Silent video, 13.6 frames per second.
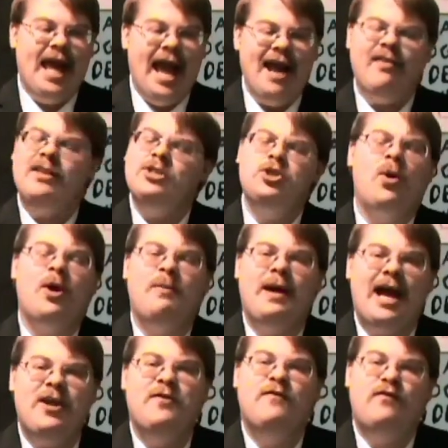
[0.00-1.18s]
And let's talk about
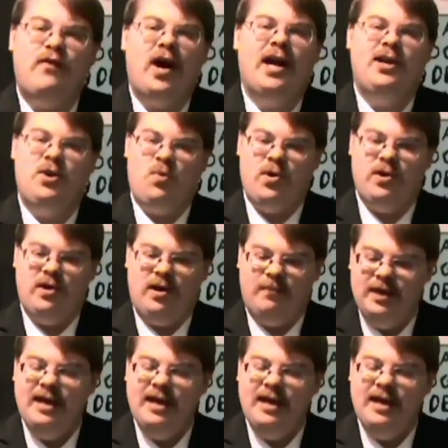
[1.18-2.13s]
how you find Nordom.